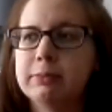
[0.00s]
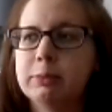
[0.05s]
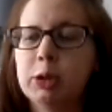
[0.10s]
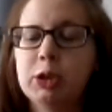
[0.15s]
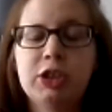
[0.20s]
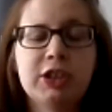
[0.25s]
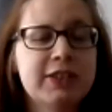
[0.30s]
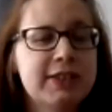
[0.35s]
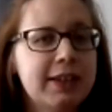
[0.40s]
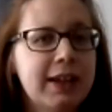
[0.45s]
We're
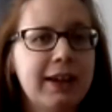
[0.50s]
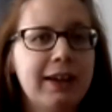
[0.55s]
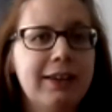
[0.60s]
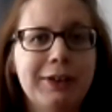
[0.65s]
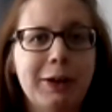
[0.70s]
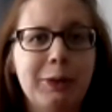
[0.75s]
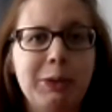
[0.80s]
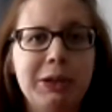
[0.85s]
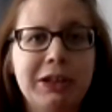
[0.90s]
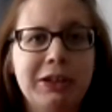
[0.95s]
just
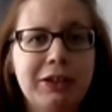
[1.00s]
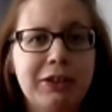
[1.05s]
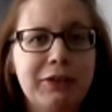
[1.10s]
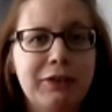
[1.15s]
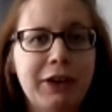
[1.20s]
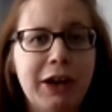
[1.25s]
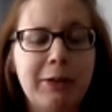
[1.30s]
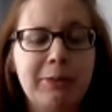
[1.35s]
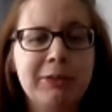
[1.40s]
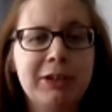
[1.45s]
a wee little
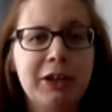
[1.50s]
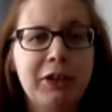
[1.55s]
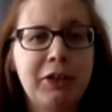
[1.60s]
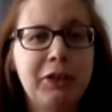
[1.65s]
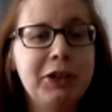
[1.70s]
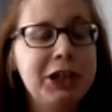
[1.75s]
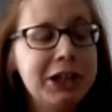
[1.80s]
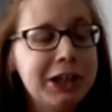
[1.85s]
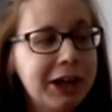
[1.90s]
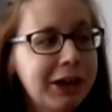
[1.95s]
family of
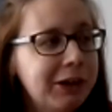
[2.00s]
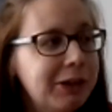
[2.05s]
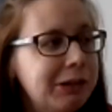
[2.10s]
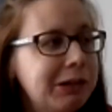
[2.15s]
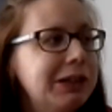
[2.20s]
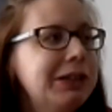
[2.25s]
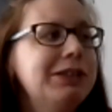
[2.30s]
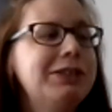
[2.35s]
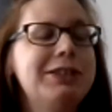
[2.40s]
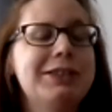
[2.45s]
three now
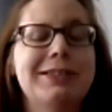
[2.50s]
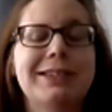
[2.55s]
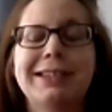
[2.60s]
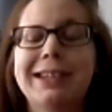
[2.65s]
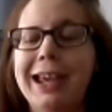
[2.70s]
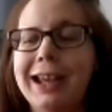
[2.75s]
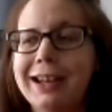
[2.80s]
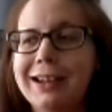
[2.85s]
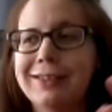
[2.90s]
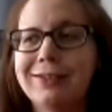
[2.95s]
and just
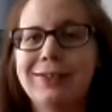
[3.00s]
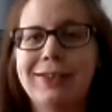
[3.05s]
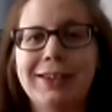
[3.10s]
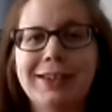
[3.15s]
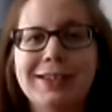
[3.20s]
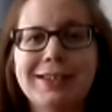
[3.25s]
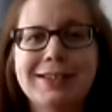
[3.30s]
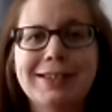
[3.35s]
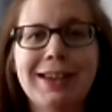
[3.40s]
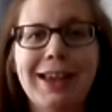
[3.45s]
kind of
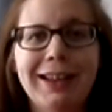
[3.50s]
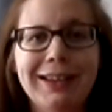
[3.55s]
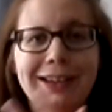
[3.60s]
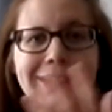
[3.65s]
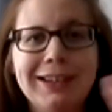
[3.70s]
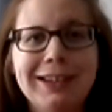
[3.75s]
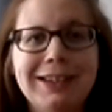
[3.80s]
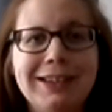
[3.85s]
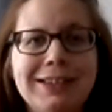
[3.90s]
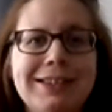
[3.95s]

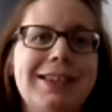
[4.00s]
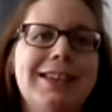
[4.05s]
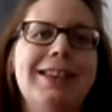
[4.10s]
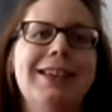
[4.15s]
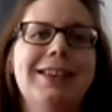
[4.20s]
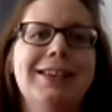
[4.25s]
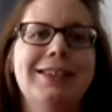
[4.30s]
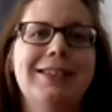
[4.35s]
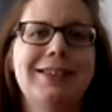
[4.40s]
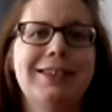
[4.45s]
settling into
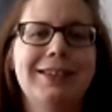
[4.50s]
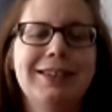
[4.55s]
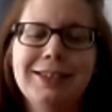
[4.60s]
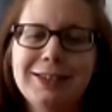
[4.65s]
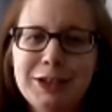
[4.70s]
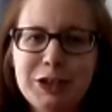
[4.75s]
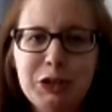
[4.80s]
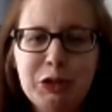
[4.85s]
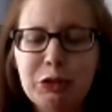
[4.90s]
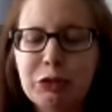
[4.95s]
this
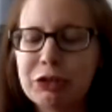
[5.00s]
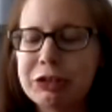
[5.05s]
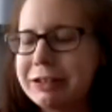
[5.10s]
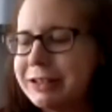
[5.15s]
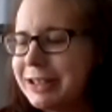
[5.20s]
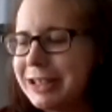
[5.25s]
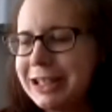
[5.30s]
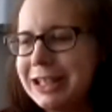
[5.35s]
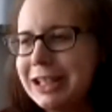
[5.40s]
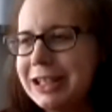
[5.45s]
new
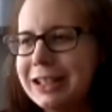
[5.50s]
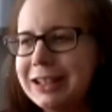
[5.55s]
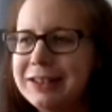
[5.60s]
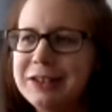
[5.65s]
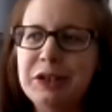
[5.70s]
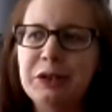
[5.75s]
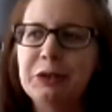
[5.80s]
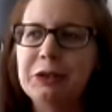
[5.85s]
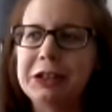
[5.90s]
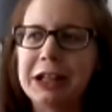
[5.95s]
routine and
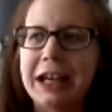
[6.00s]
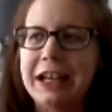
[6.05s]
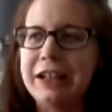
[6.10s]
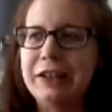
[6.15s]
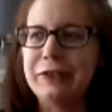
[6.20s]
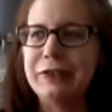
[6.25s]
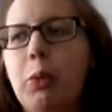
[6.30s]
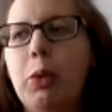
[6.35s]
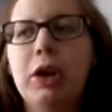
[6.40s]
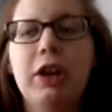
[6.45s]
new
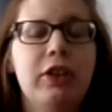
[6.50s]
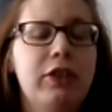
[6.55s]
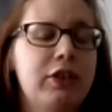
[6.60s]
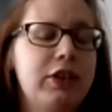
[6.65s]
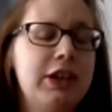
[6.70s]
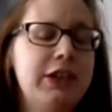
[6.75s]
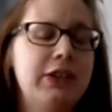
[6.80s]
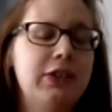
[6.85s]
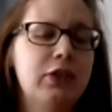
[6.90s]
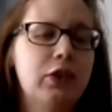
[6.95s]
life. One of the
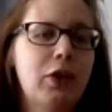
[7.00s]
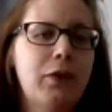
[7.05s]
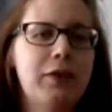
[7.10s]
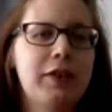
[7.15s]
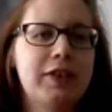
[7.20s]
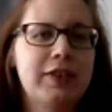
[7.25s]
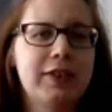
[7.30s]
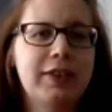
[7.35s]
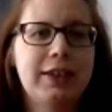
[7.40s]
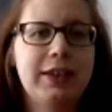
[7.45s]
reasons
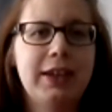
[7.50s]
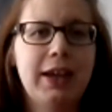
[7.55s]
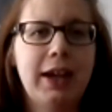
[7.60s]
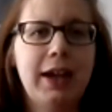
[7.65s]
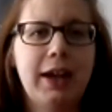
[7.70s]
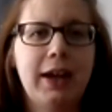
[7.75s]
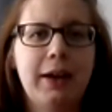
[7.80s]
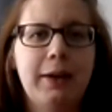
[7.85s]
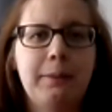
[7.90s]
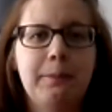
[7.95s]
obviously
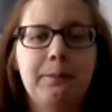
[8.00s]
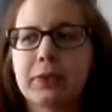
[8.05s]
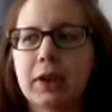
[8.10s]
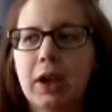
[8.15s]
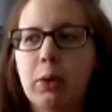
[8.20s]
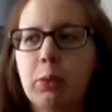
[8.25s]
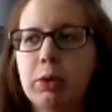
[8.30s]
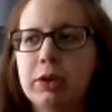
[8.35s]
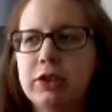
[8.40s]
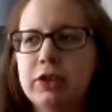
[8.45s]
I
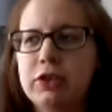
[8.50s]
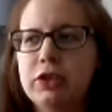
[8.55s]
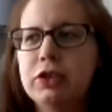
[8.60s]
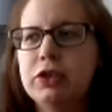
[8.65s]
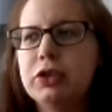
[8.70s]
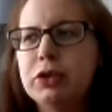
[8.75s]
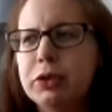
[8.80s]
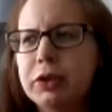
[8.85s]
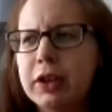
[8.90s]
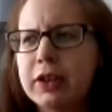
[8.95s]
wanted to
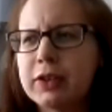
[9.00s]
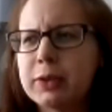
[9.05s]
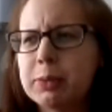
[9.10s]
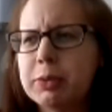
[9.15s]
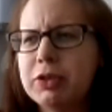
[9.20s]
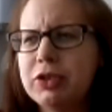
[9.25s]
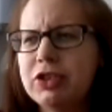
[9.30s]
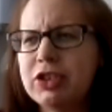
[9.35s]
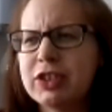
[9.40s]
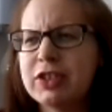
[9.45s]
do this
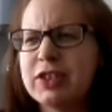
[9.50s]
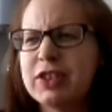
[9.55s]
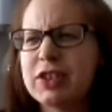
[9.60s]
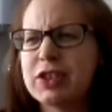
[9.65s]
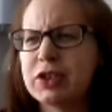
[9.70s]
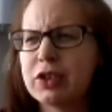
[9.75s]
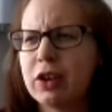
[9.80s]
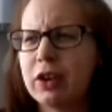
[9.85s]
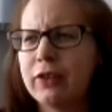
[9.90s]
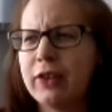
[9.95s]
was just to
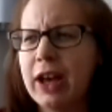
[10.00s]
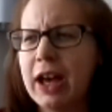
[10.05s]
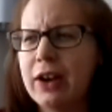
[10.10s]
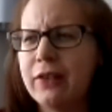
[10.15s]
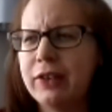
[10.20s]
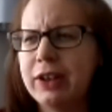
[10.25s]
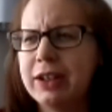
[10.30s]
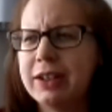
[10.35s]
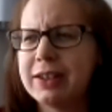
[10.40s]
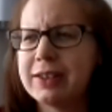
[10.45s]
sort of have
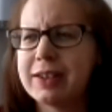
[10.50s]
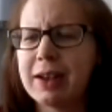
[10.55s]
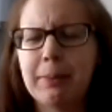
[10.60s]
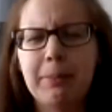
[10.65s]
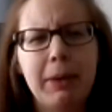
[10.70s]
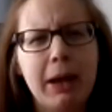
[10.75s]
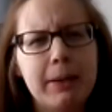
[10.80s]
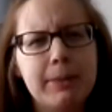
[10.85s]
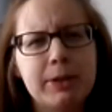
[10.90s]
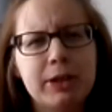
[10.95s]
it as a
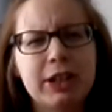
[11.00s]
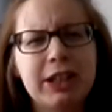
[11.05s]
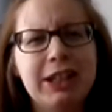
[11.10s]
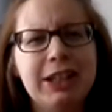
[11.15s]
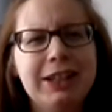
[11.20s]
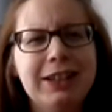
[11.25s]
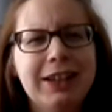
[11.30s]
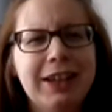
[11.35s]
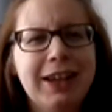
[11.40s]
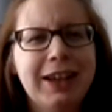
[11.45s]

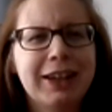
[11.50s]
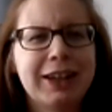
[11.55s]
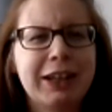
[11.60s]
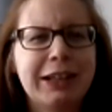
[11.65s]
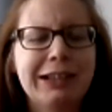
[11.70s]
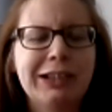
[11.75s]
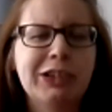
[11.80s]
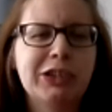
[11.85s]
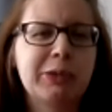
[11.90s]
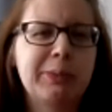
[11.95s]
memory, can
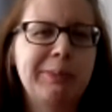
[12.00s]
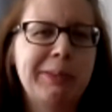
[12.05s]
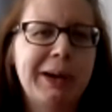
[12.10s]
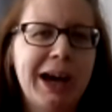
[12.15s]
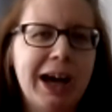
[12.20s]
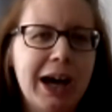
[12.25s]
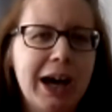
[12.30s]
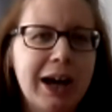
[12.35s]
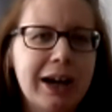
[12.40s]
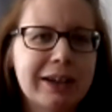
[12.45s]
look
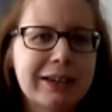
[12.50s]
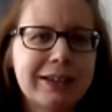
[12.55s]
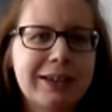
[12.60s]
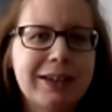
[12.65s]
back,